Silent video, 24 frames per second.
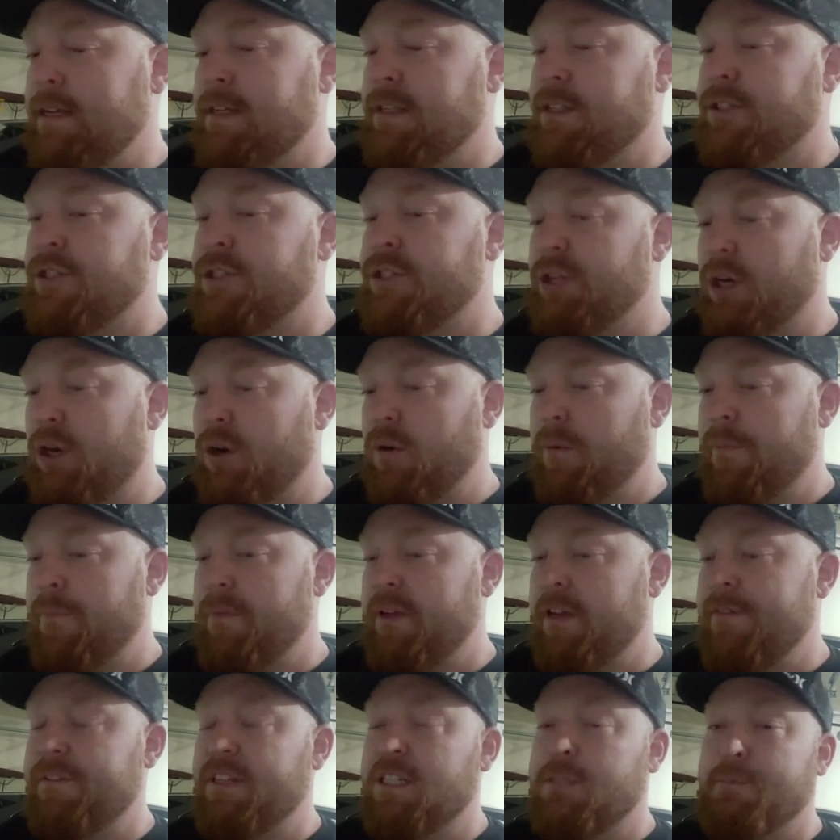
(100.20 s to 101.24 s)
So
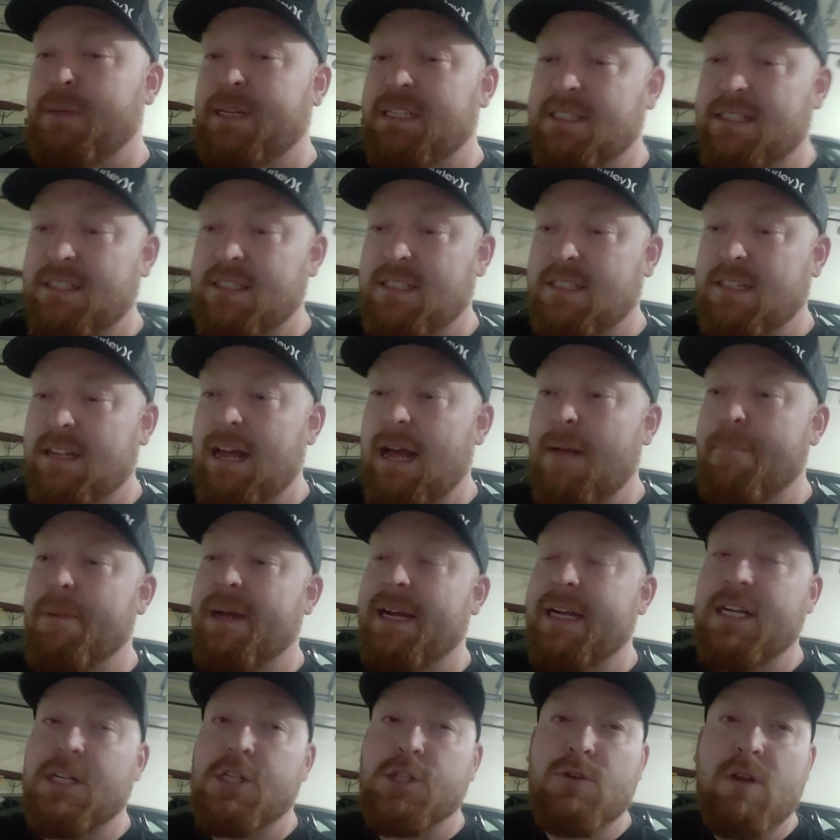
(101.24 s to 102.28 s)
if it's piston slap,
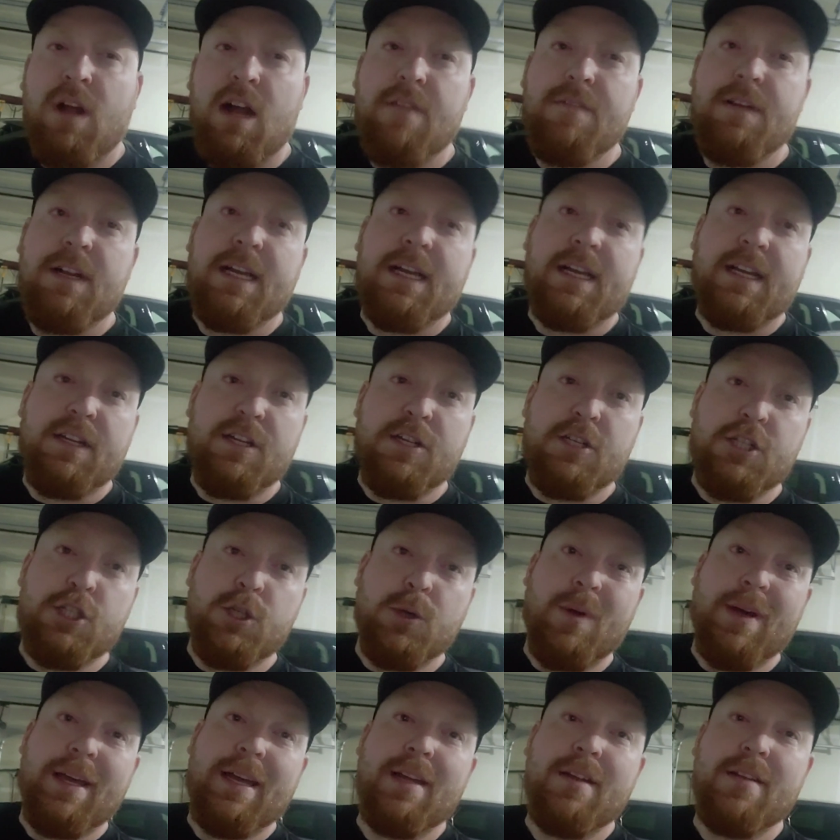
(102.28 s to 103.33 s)
I can drive it, I can
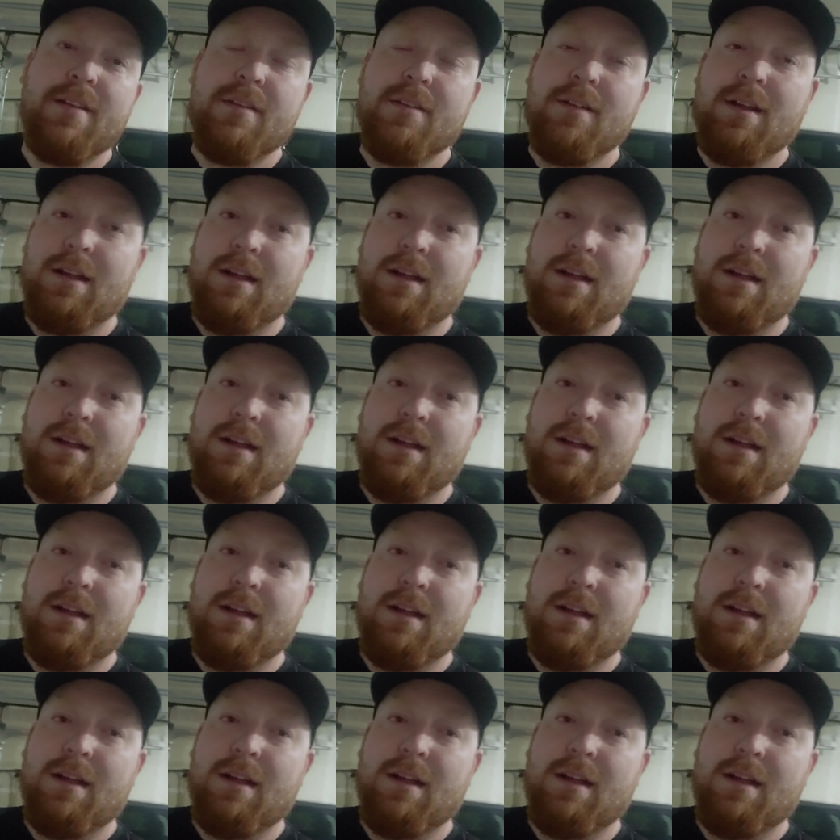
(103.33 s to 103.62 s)
enjoy it.